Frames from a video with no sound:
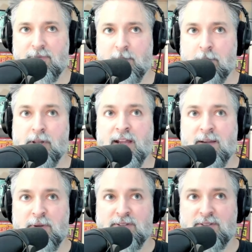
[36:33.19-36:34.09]

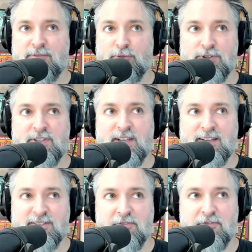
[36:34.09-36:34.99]
blank pieces of
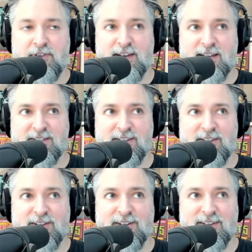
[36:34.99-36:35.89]
receipt to fit into
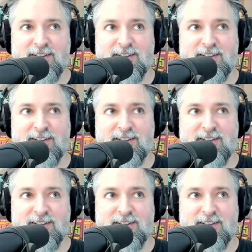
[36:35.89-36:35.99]
the